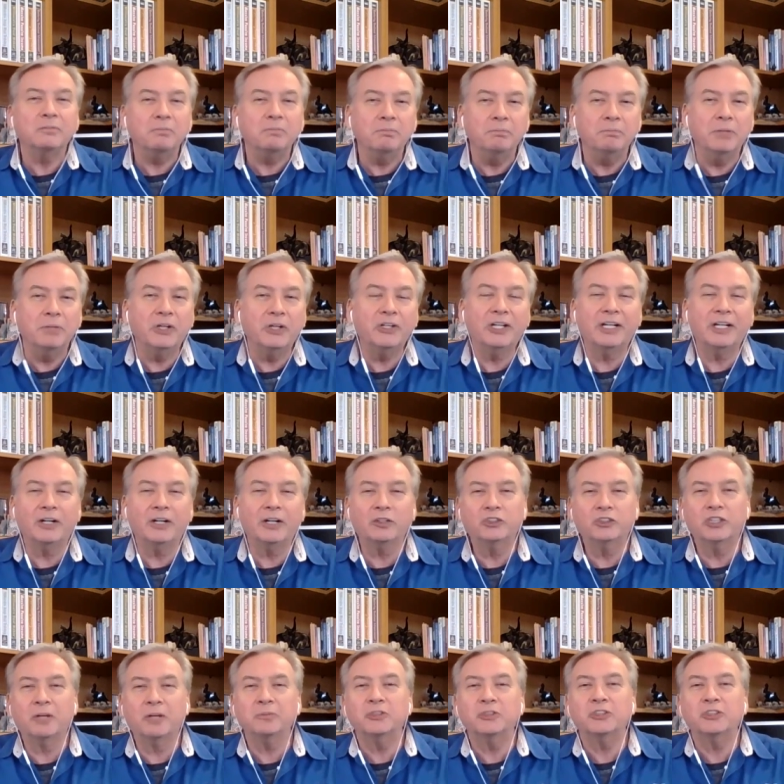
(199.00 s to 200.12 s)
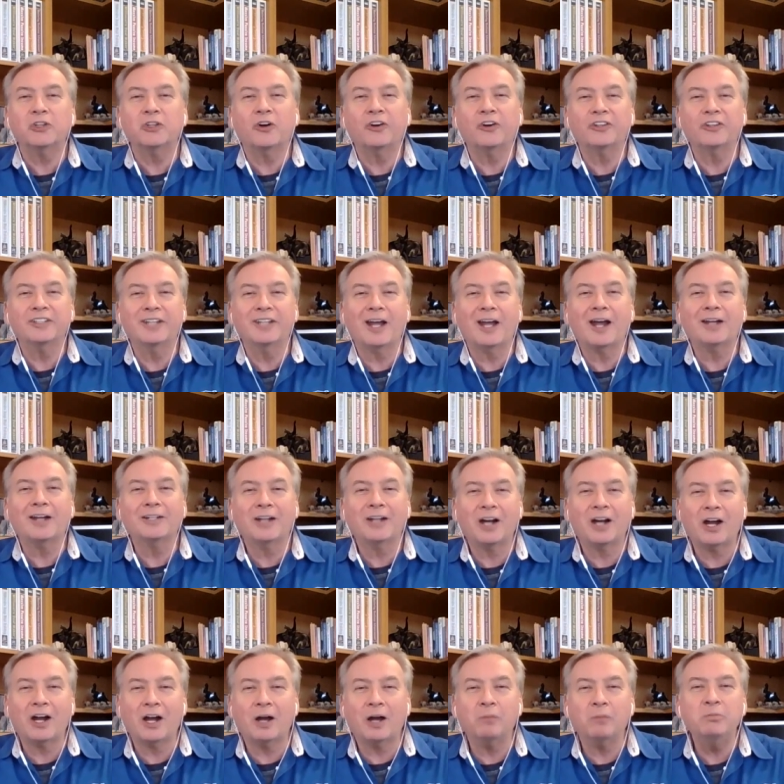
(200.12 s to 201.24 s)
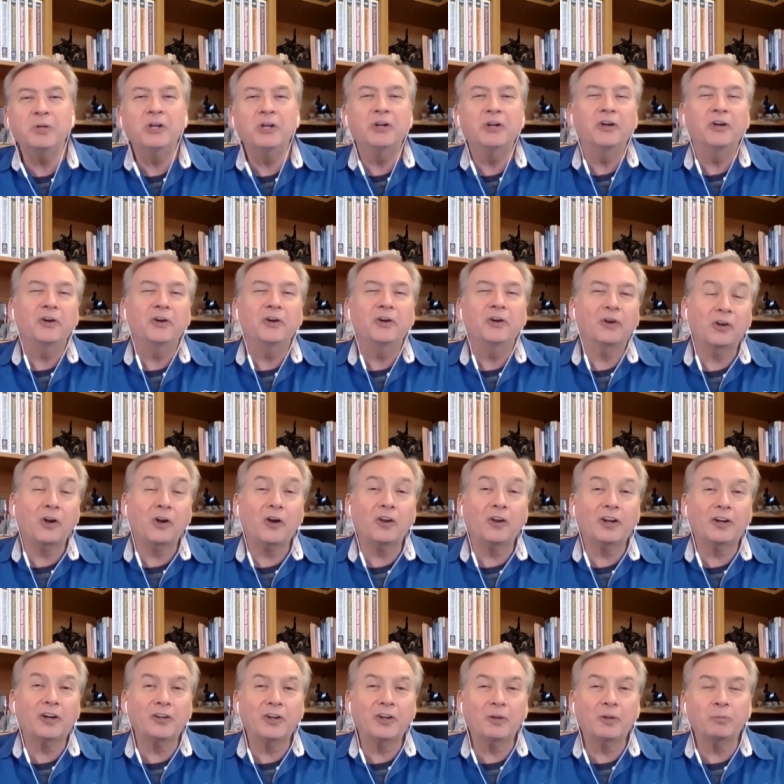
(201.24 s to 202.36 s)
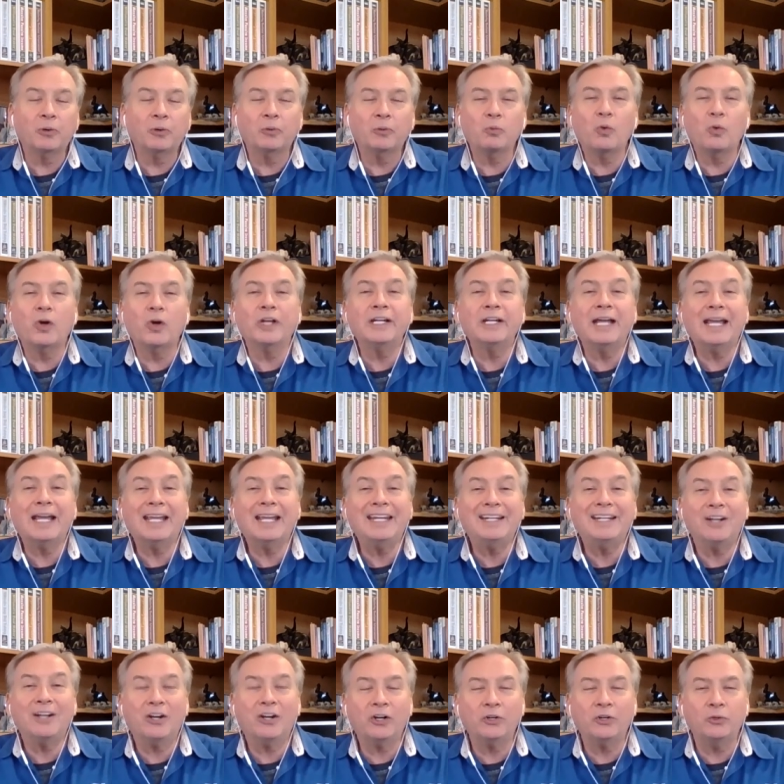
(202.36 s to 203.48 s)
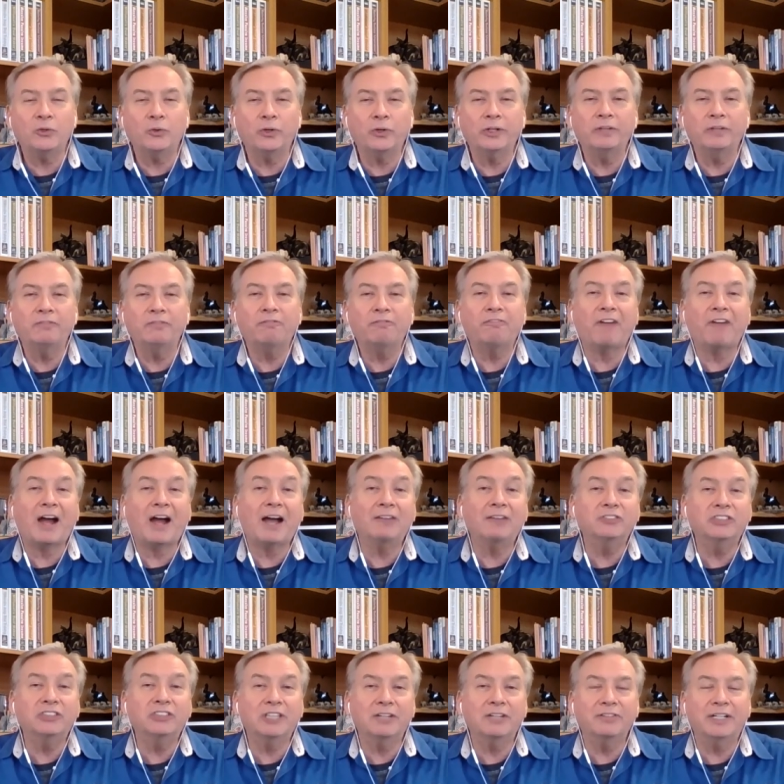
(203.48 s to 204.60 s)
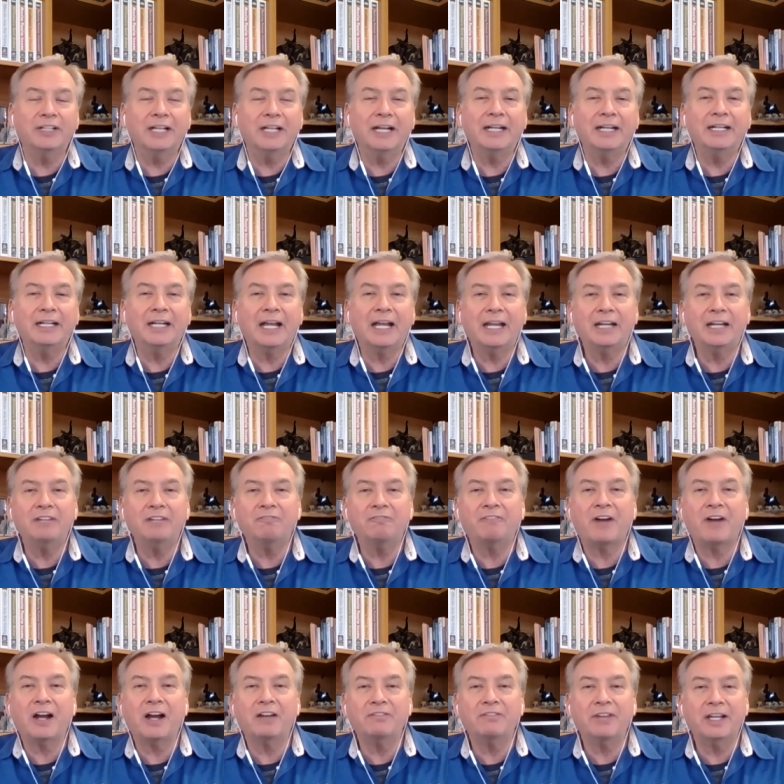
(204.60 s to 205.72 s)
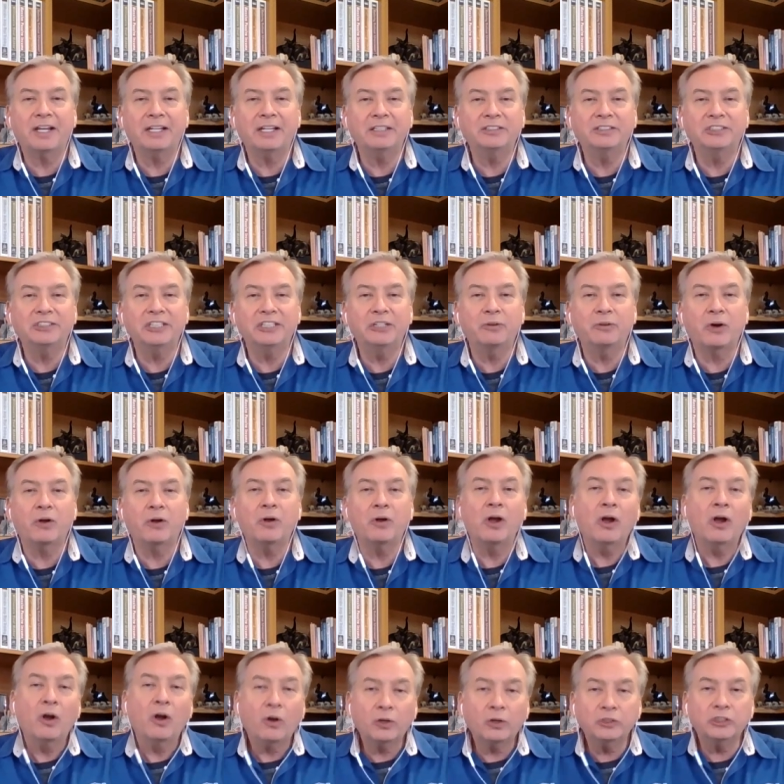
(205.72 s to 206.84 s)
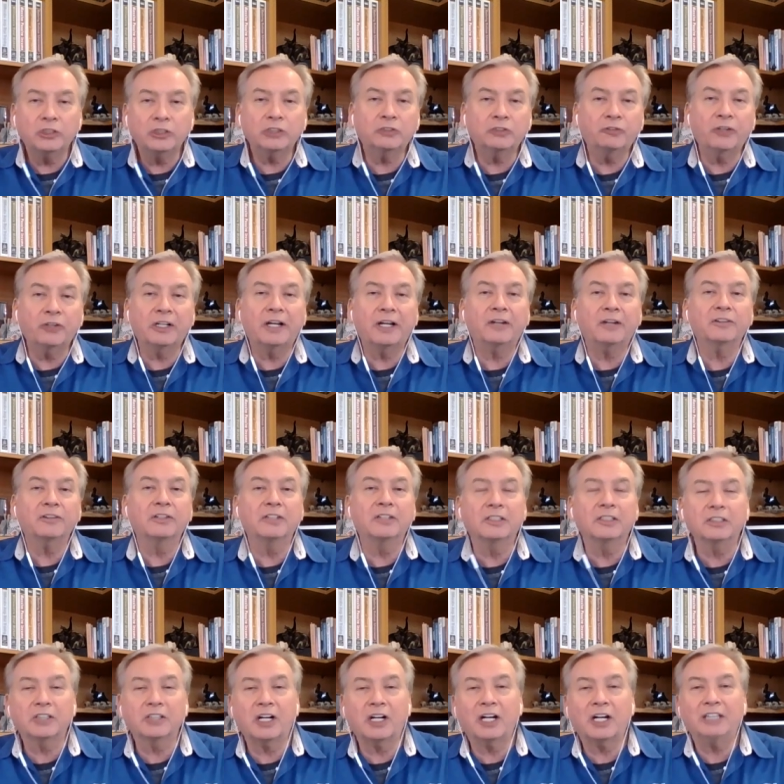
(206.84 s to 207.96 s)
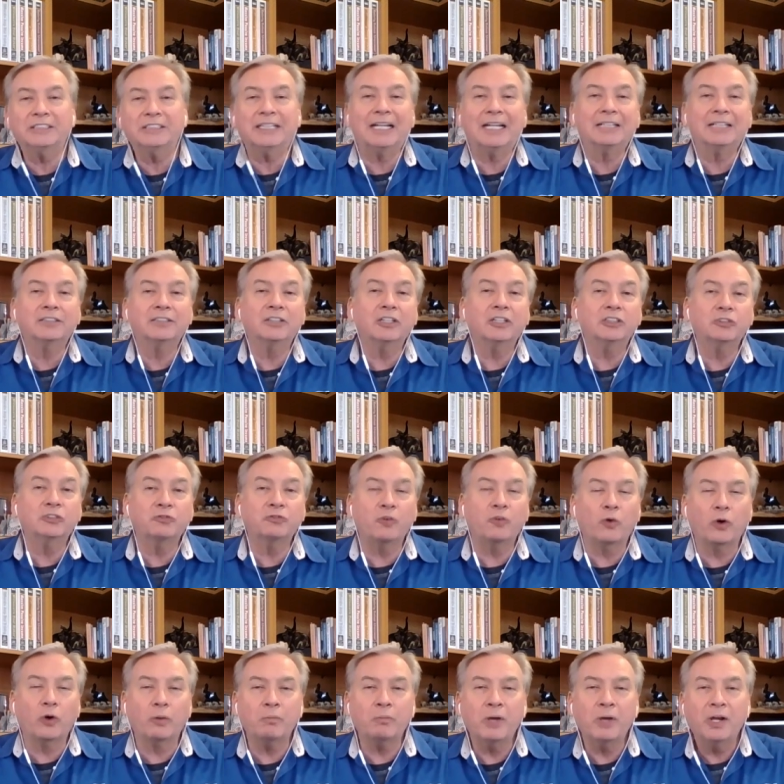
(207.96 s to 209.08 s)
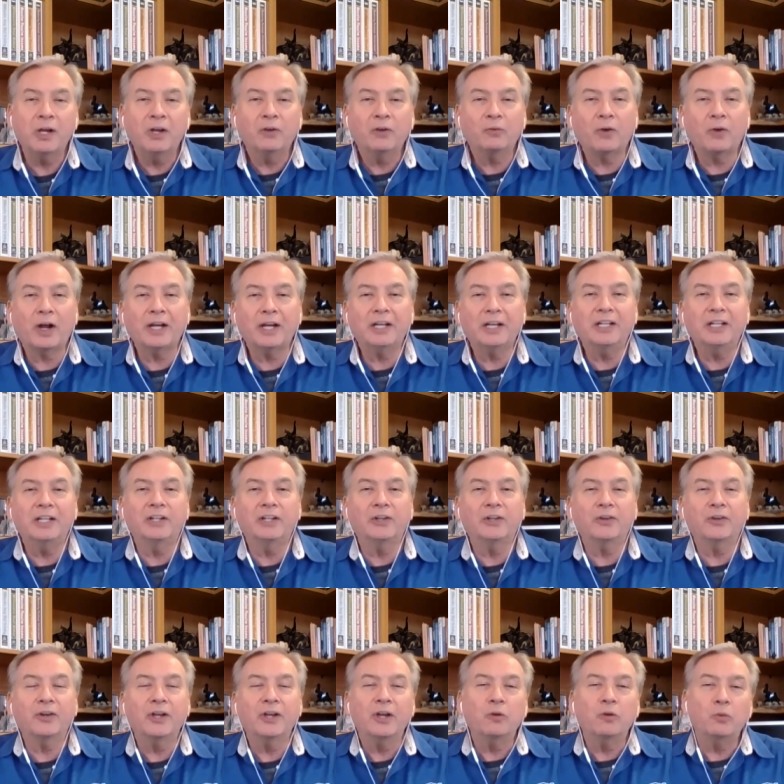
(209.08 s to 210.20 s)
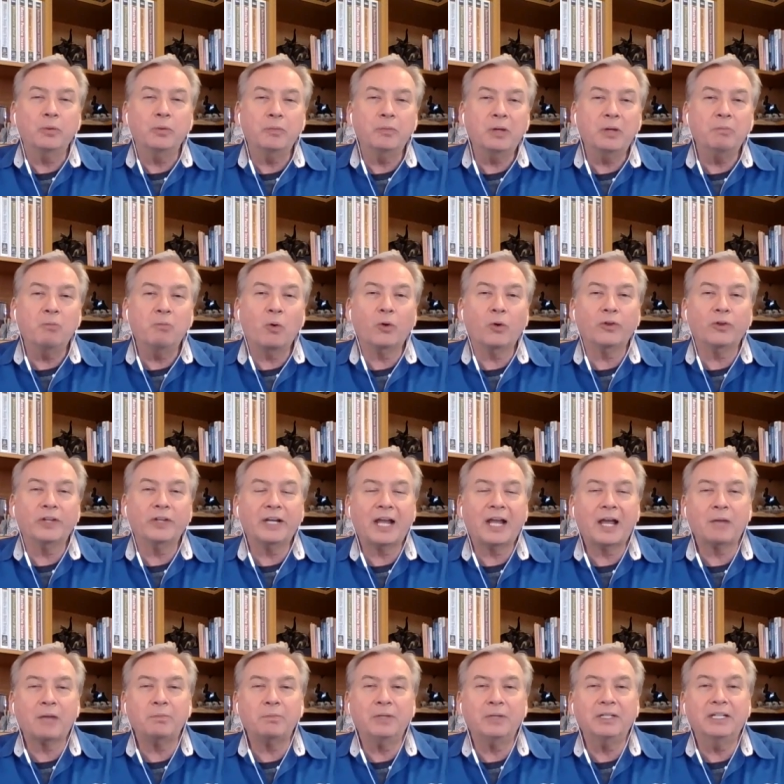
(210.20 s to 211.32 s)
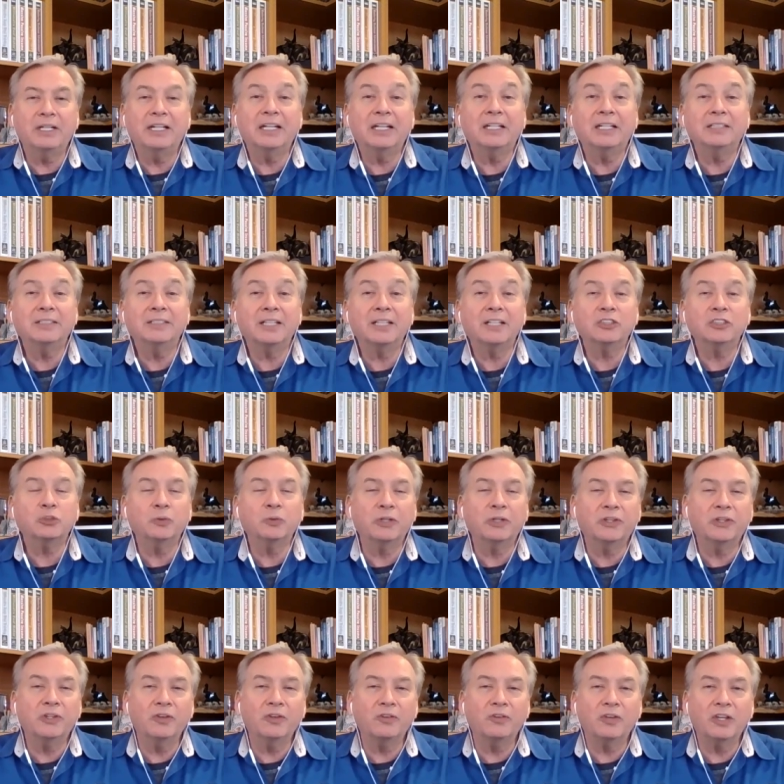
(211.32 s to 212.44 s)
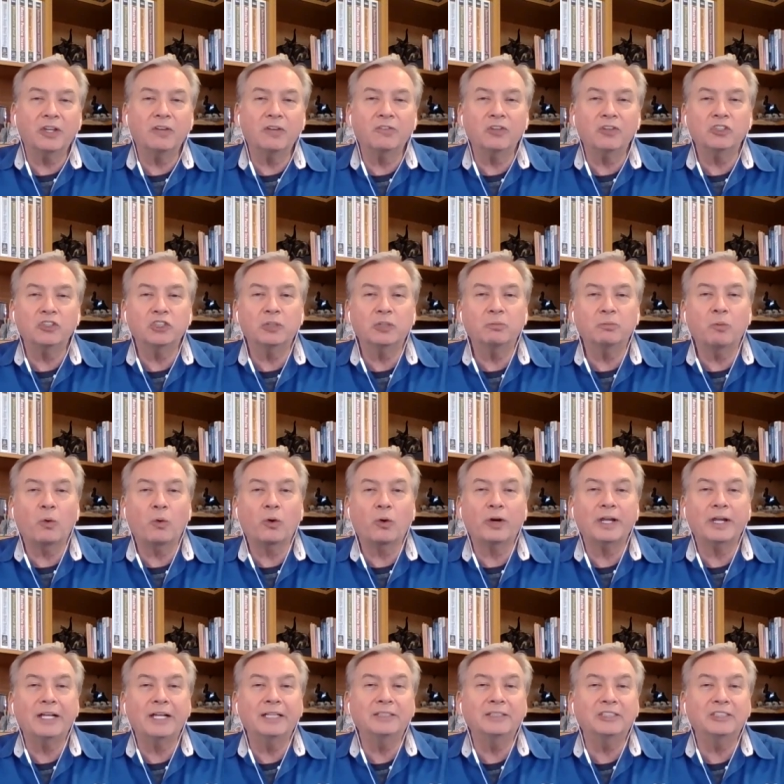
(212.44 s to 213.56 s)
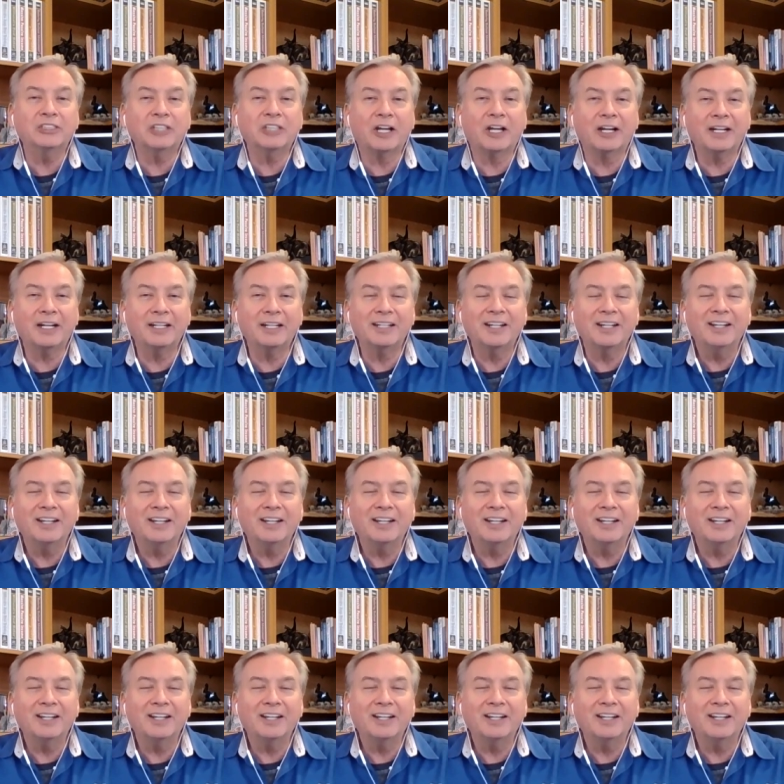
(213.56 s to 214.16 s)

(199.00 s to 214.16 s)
millionairejumpstart.com or call our number 1-800-578-8580 or just fill out the little contact us form right here. We'd be more than happy to get in touch with you and give you some more insight